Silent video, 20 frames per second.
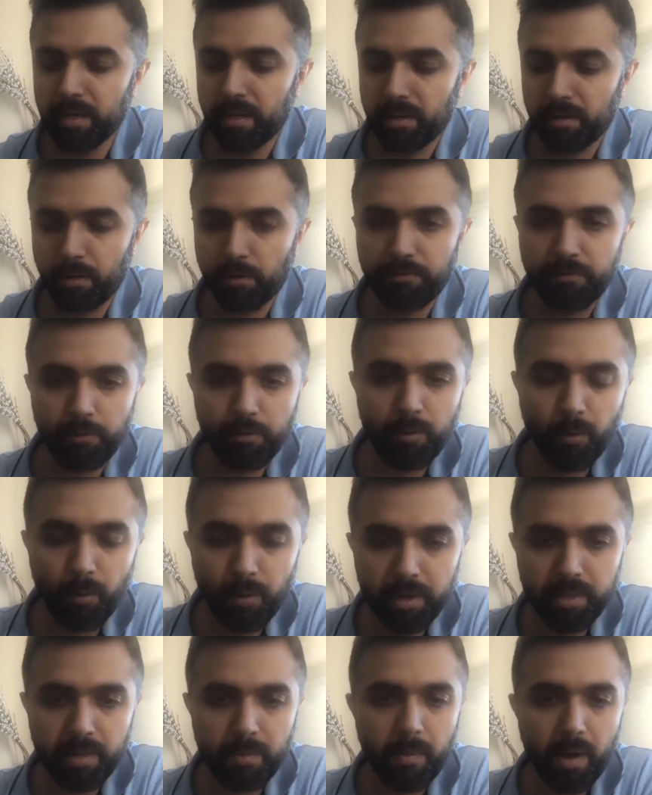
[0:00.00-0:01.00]
your
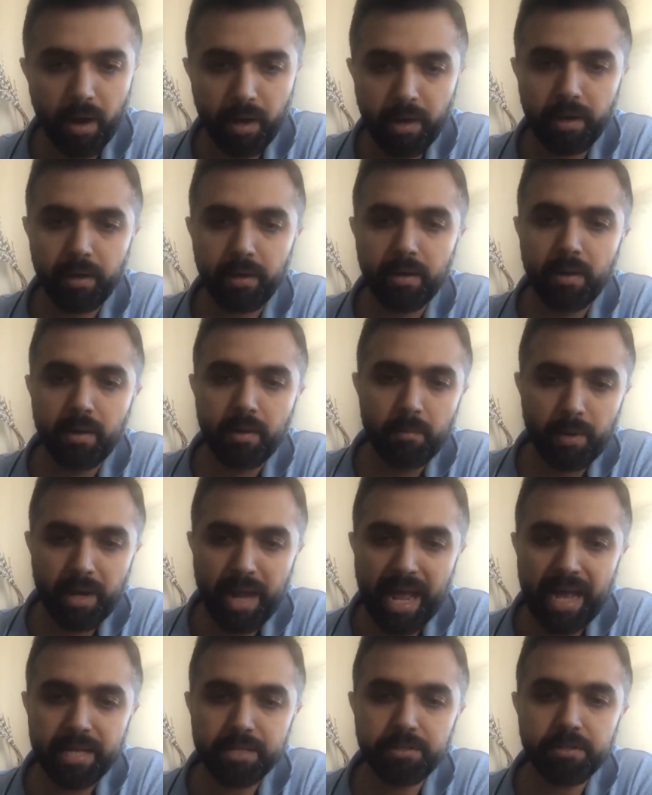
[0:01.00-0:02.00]
foothold in the market.
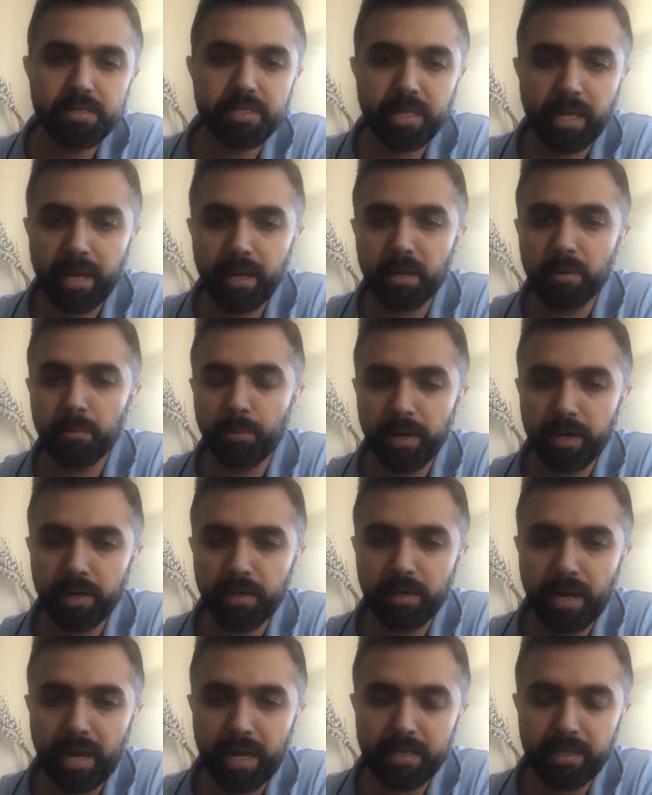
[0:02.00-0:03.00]
But as you scale a
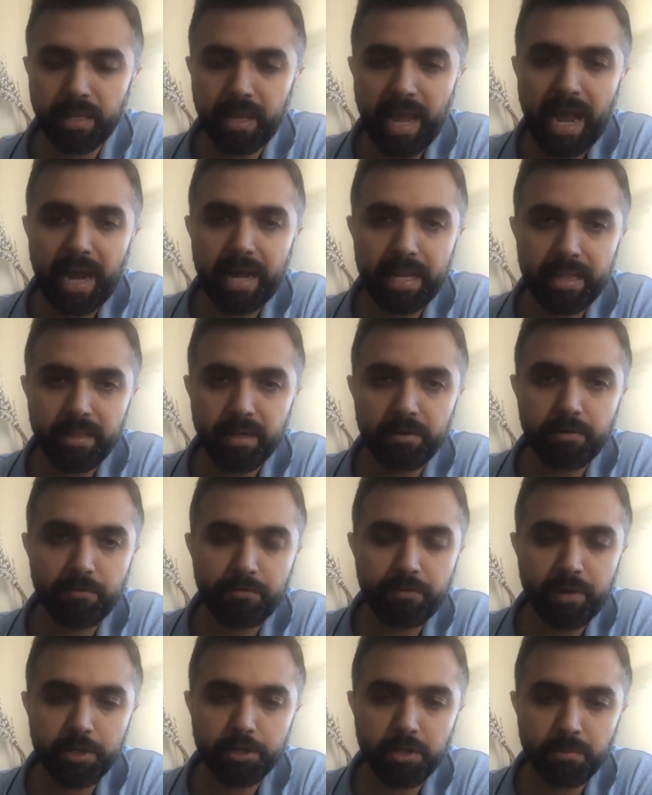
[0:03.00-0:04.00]
bit, I think adding that
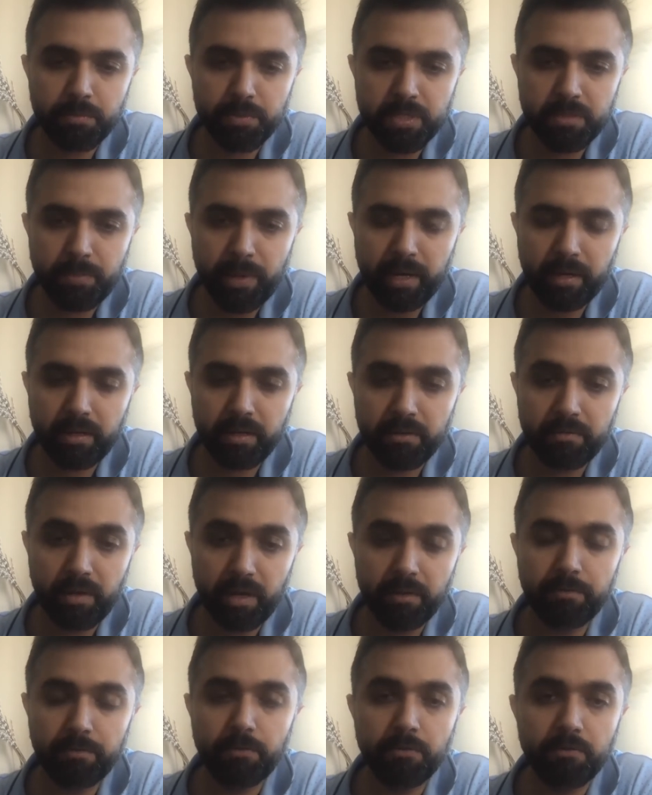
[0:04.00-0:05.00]
refreshing perspective,
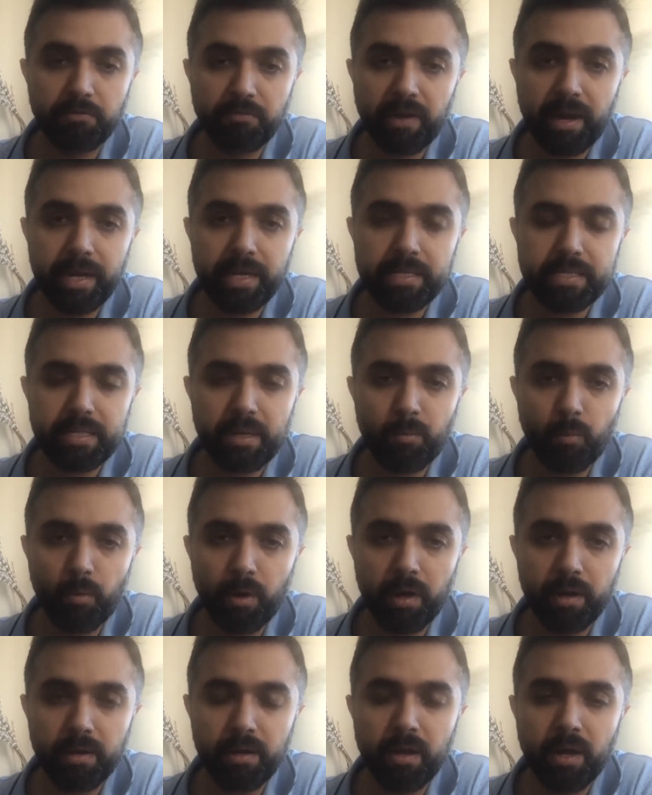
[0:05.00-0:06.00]
if you find
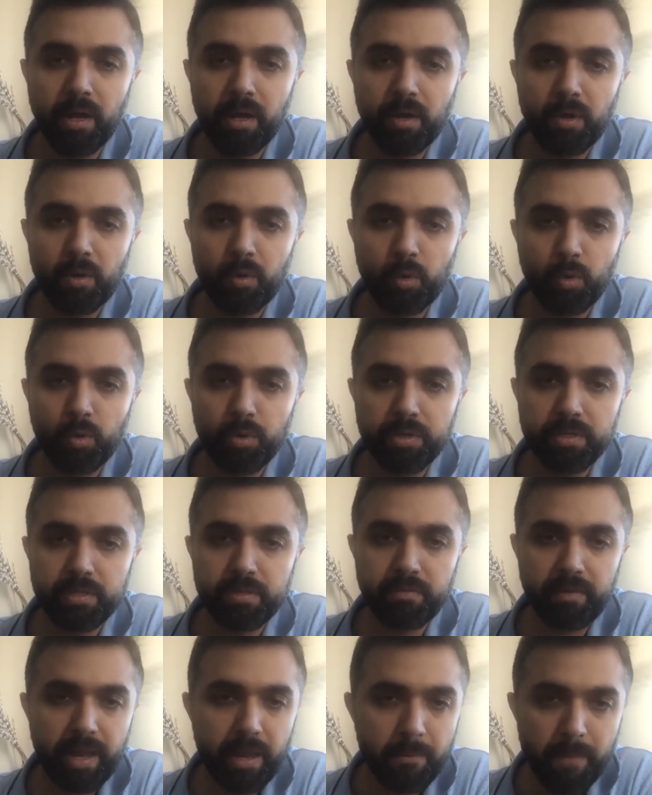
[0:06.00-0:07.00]
someone who
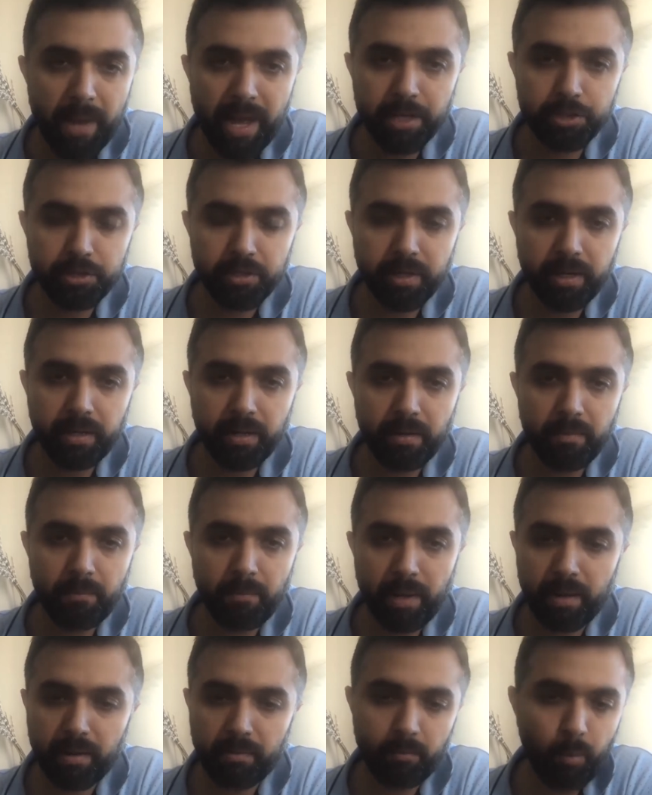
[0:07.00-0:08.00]
is very passionate
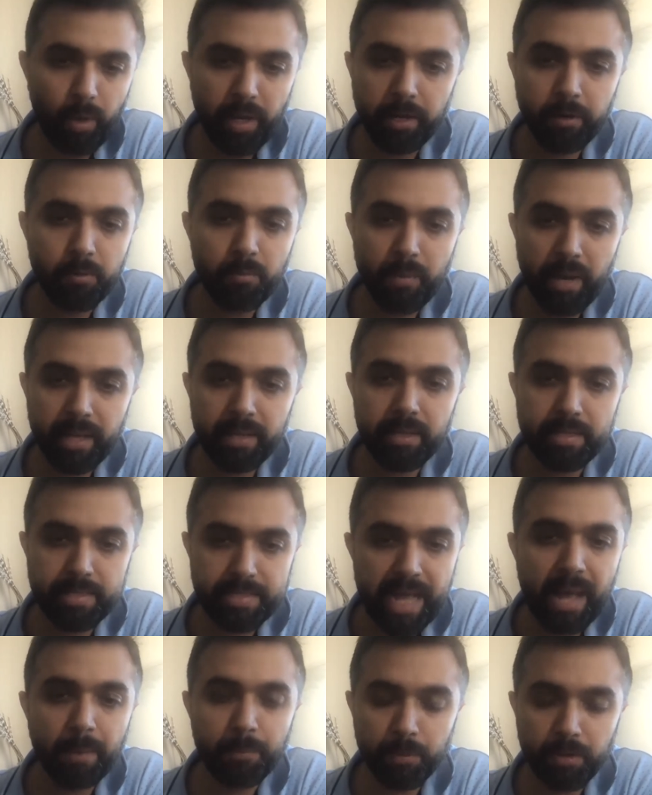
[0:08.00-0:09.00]
and willing to make
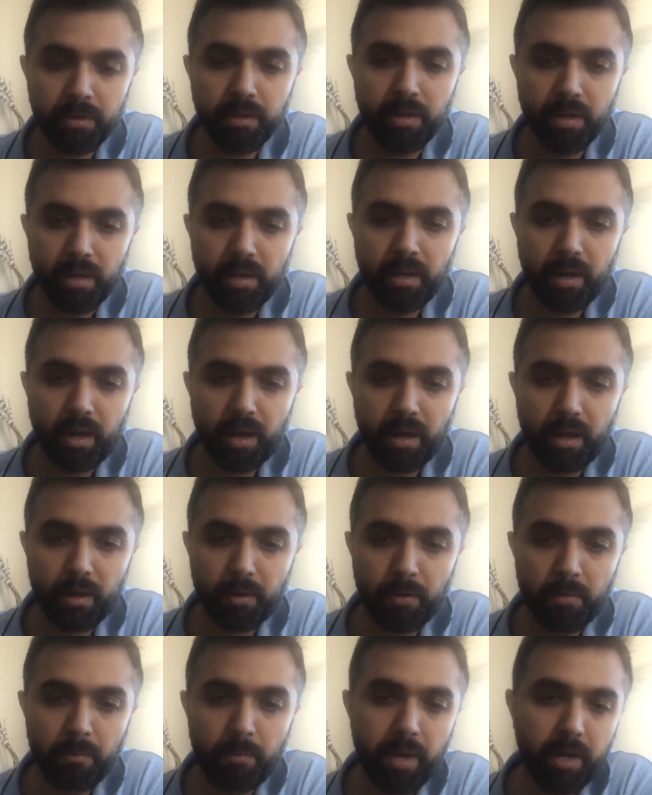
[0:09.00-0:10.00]
things happen,
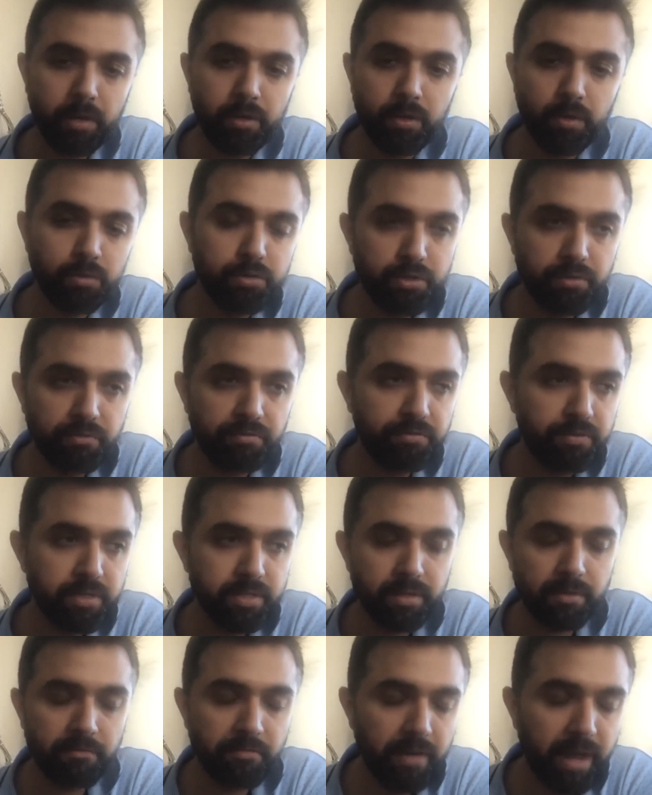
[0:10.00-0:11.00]
could make a huge
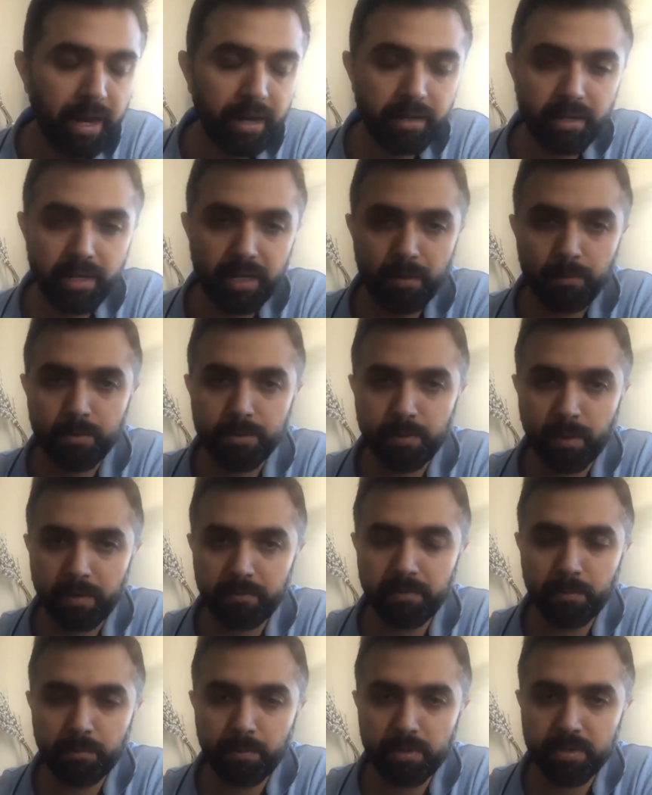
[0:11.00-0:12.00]
difference. In fact, he was one
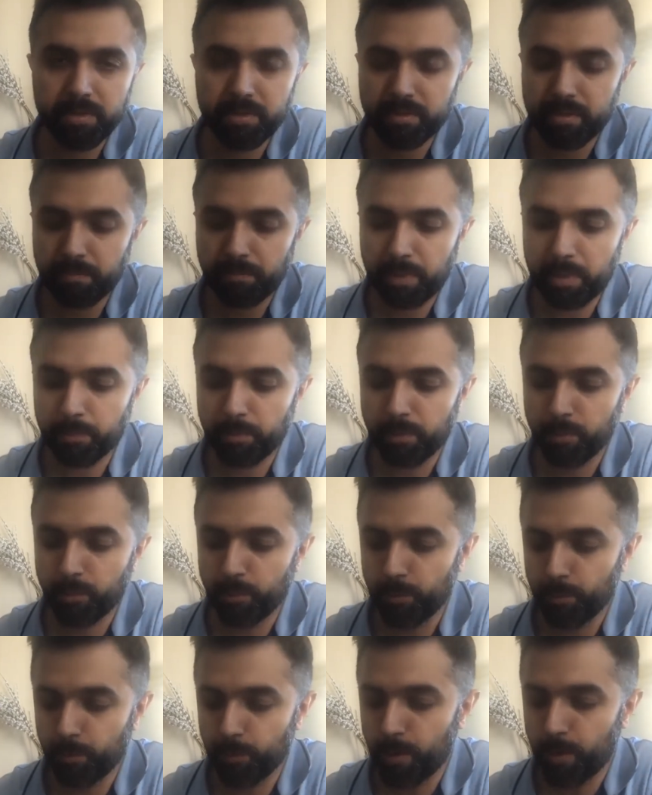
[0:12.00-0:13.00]
of the people
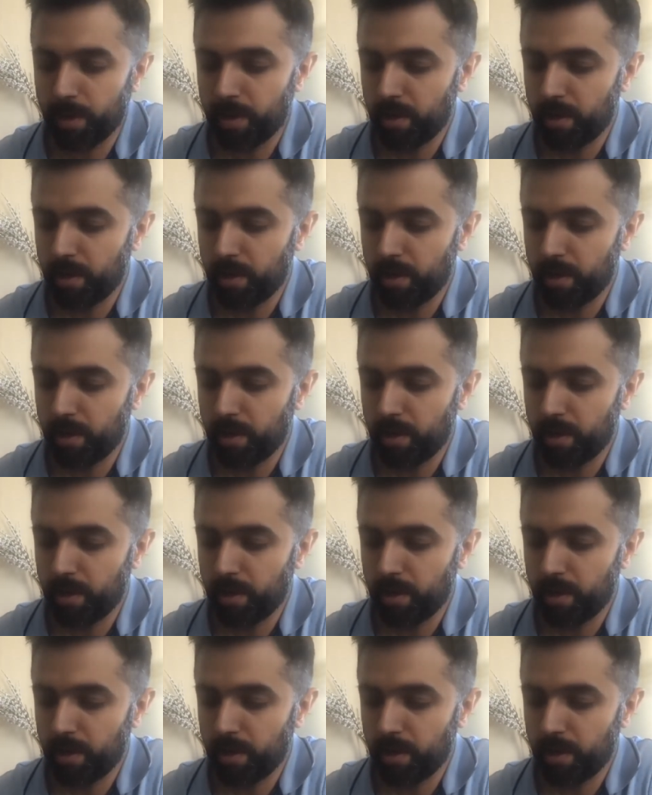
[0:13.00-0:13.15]
who